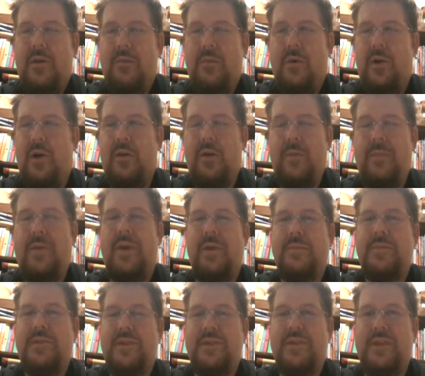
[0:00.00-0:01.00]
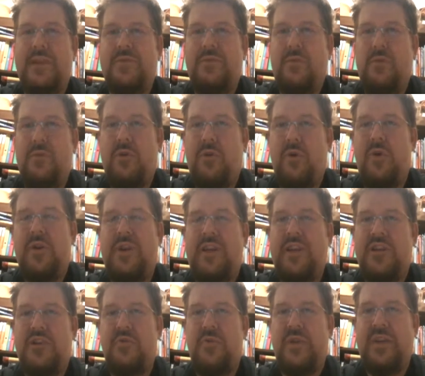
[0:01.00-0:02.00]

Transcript: We're all going to become successful. We're going to get to